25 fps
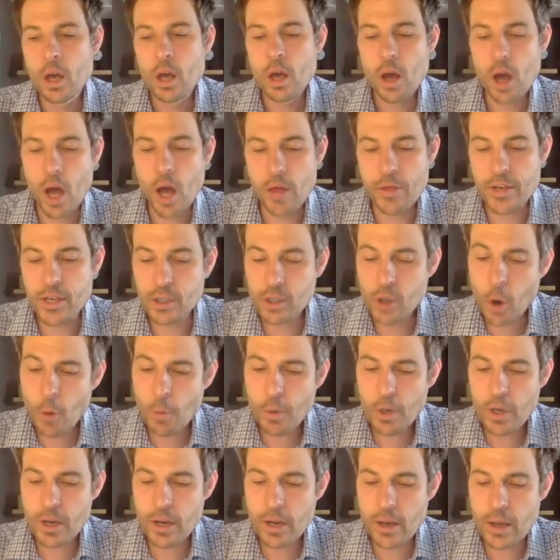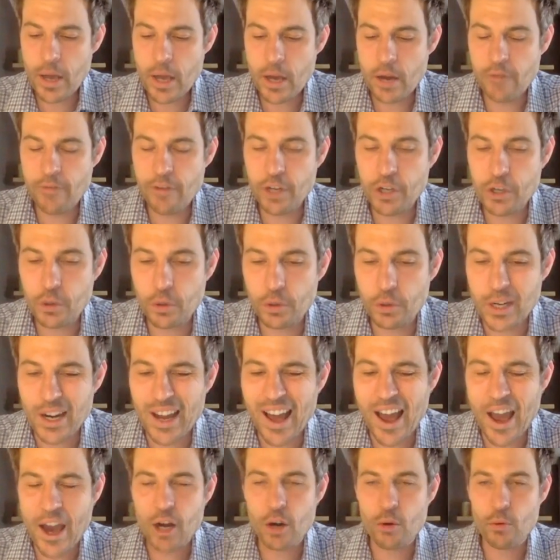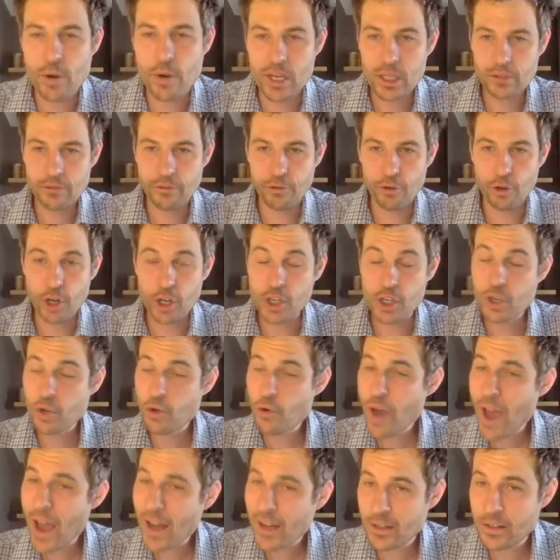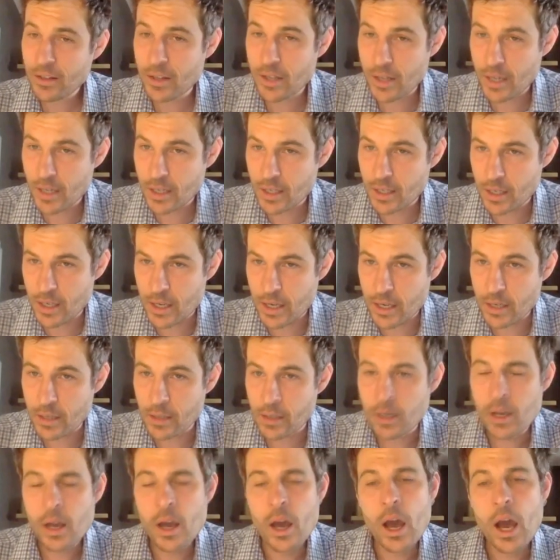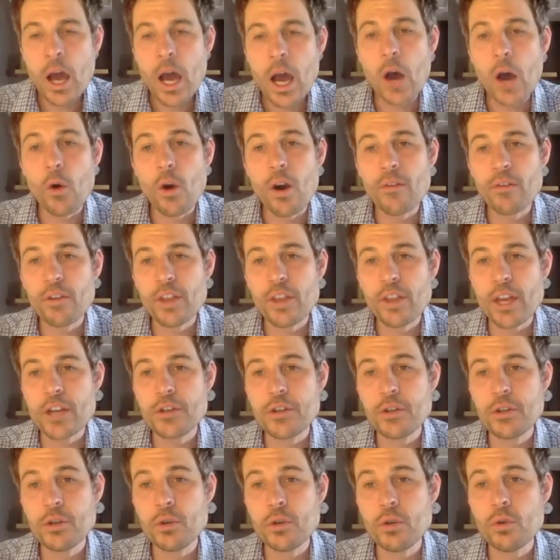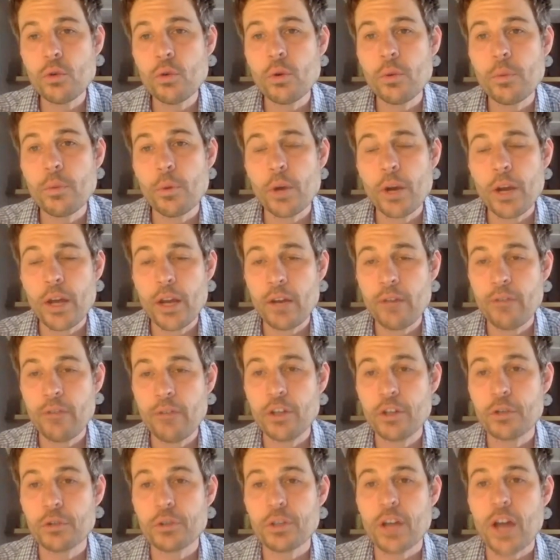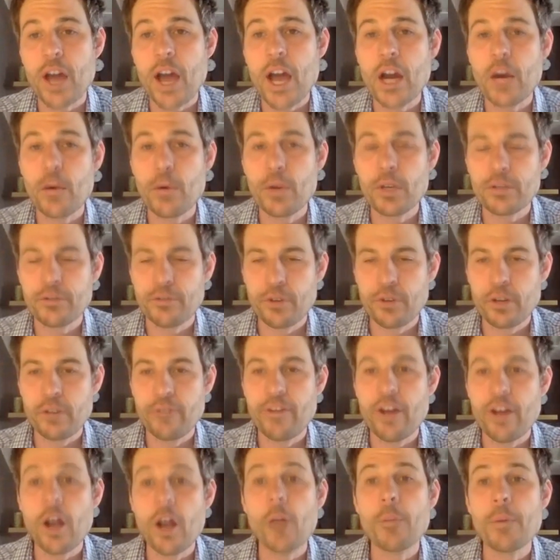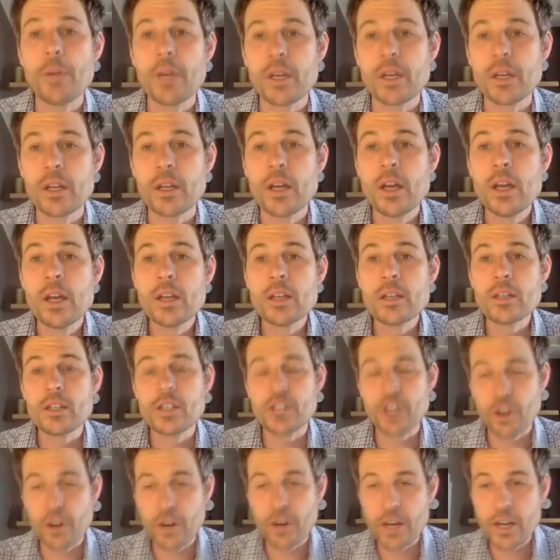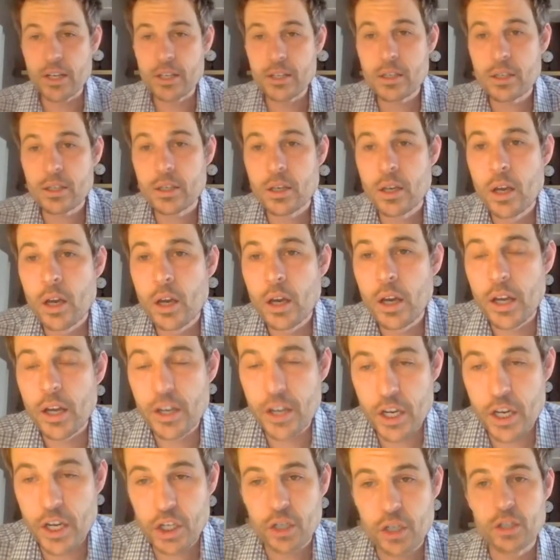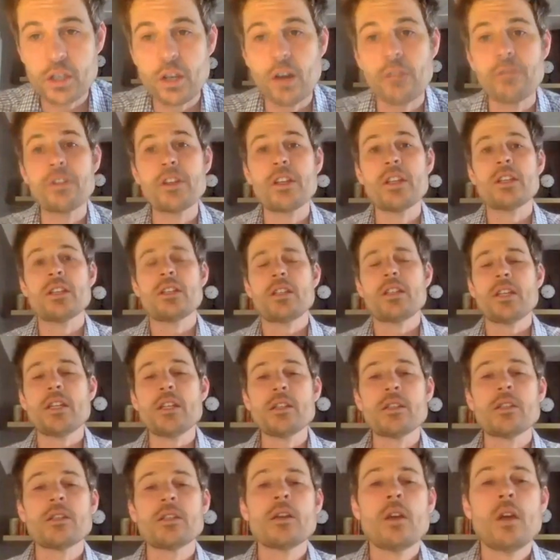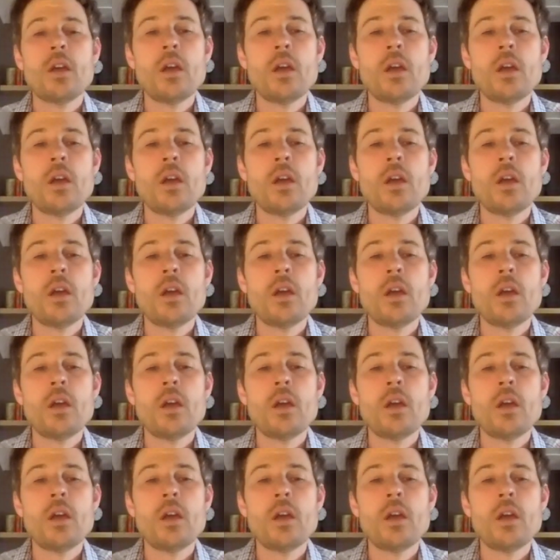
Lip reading: These don't put individuals at higher risk for contracting the disease. However, they do put individuals at higher risk for developing serious conditions of the disease.